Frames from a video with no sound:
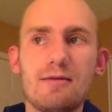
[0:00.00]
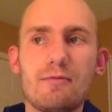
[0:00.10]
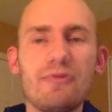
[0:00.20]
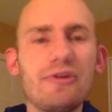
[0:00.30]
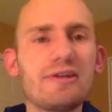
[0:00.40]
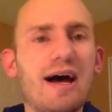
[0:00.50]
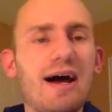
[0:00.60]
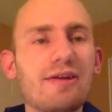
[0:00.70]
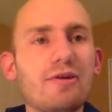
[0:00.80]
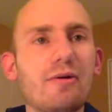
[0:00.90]
You
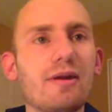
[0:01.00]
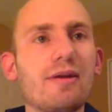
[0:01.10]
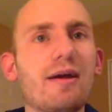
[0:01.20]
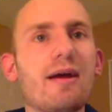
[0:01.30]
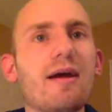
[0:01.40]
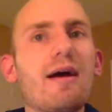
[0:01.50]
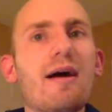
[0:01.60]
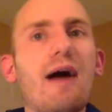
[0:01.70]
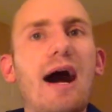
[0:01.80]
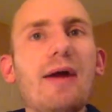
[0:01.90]
know what?
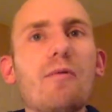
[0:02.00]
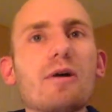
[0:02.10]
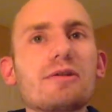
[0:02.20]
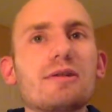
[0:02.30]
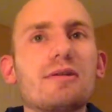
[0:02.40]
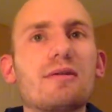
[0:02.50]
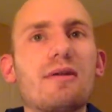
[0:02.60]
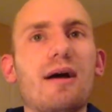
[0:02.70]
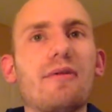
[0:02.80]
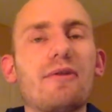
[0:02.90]
I watched
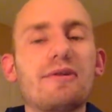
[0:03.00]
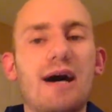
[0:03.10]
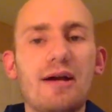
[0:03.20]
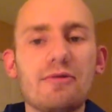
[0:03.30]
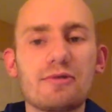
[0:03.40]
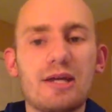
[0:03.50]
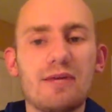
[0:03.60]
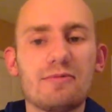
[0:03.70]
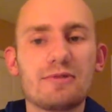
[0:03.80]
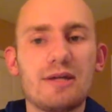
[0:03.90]
the Dodgers
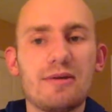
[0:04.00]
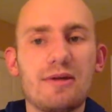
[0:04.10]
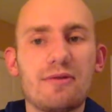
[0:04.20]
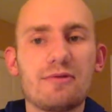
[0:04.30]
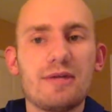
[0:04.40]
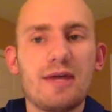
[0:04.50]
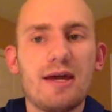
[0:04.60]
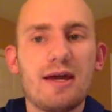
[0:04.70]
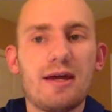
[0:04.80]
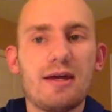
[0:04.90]
game was on the other
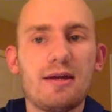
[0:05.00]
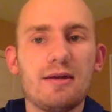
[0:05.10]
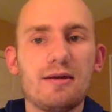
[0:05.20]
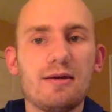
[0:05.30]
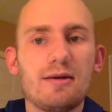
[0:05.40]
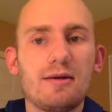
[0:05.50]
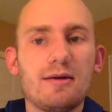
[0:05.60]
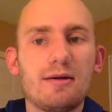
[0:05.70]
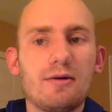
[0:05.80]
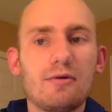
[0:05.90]
day.
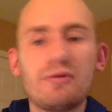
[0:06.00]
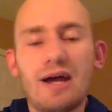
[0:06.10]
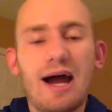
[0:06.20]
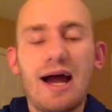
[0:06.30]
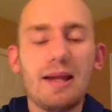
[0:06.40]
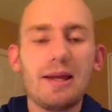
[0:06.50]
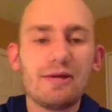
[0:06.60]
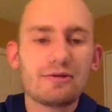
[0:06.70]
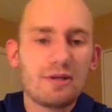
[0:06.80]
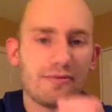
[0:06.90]
It was a highlight
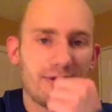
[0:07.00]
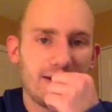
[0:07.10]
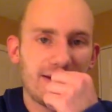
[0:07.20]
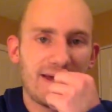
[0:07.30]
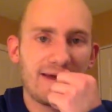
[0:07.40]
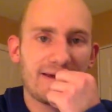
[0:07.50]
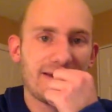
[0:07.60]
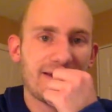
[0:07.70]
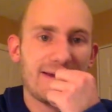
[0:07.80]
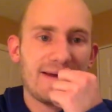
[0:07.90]
or something, and
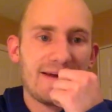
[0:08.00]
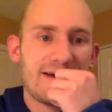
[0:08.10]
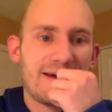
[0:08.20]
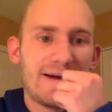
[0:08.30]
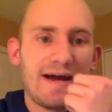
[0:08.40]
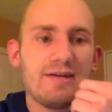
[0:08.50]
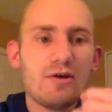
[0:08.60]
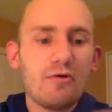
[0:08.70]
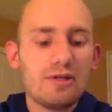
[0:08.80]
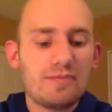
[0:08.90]
I
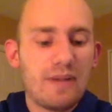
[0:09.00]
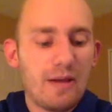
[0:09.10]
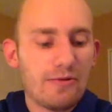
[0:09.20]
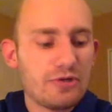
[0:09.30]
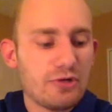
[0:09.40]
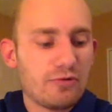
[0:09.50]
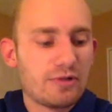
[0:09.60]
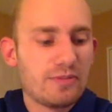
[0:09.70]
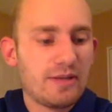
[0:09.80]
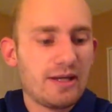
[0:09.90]
noticed Bellinger was
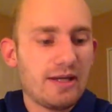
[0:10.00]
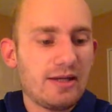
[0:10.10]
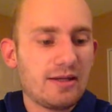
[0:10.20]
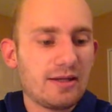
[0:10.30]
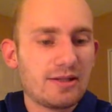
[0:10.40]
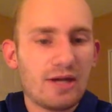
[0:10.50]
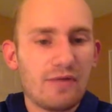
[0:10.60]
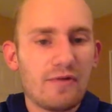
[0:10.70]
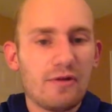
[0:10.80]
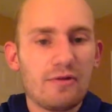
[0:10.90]
playing center
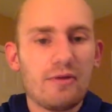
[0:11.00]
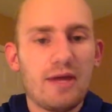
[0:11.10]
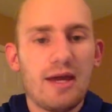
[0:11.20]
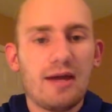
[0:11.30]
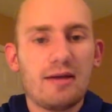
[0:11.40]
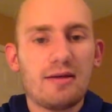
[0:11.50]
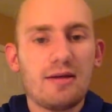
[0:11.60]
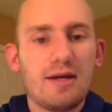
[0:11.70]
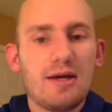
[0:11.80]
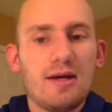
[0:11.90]
field and
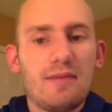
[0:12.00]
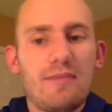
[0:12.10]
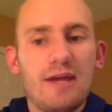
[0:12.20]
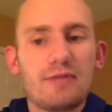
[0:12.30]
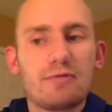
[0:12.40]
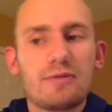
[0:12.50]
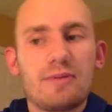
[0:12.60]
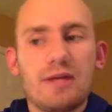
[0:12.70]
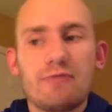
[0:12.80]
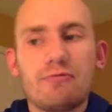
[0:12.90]
Betts was
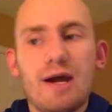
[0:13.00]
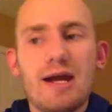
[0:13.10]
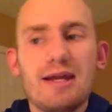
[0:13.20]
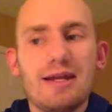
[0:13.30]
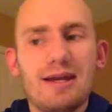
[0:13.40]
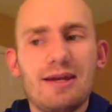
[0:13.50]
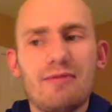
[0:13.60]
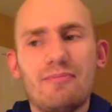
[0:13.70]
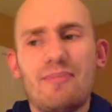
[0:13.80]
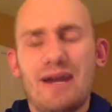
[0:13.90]
playing right. And I
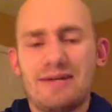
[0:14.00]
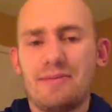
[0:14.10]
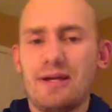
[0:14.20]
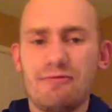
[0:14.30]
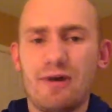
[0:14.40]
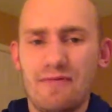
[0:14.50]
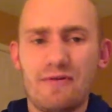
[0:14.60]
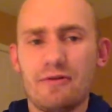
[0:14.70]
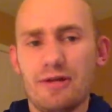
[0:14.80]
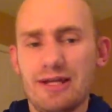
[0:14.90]
know Betts played right
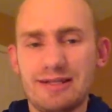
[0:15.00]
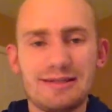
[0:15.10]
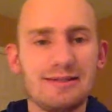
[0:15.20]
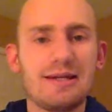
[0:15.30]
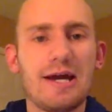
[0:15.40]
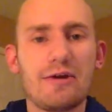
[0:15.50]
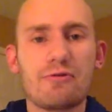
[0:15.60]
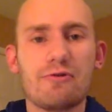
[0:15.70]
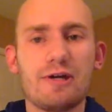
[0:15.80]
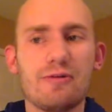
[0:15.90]
field like his entire
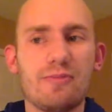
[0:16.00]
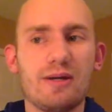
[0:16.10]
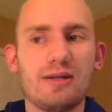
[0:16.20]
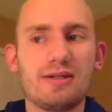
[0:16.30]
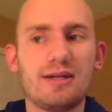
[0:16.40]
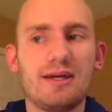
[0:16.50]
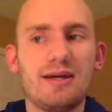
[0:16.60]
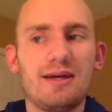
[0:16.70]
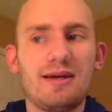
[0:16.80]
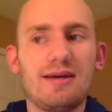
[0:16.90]
career, but
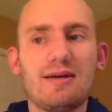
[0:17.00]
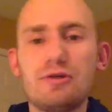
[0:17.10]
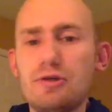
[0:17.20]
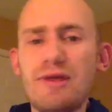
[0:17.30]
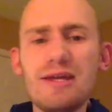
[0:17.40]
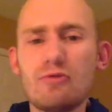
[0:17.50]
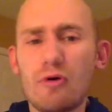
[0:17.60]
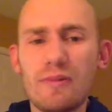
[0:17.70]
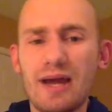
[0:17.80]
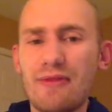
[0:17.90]
do they
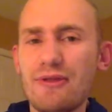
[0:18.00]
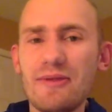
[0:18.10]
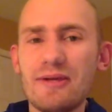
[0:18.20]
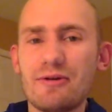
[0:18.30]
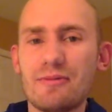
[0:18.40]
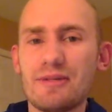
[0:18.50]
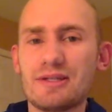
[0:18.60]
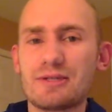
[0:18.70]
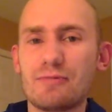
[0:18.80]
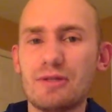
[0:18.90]
normally? I think they normally
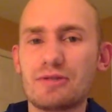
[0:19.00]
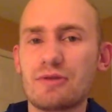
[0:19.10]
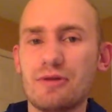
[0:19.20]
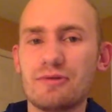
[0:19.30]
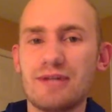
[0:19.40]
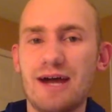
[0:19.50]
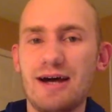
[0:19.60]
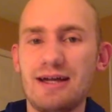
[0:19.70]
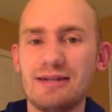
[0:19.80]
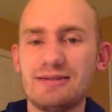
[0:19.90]
switch those
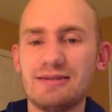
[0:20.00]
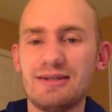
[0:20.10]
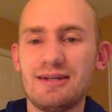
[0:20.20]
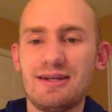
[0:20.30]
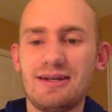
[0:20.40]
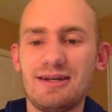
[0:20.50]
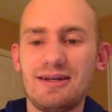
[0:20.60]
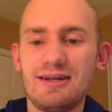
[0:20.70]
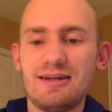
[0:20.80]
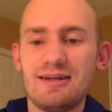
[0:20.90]
guys
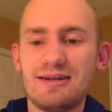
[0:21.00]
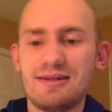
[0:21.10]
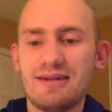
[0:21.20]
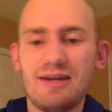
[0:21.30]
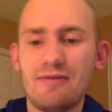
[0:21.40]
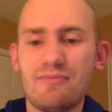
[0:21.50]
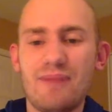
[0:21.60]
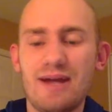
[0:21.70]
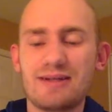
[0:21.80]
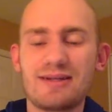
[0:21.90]
because I know
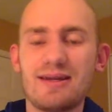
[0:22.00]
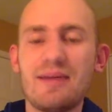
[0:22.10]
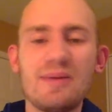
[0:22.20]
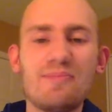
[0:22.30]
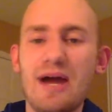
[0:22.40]
Betts. I mean,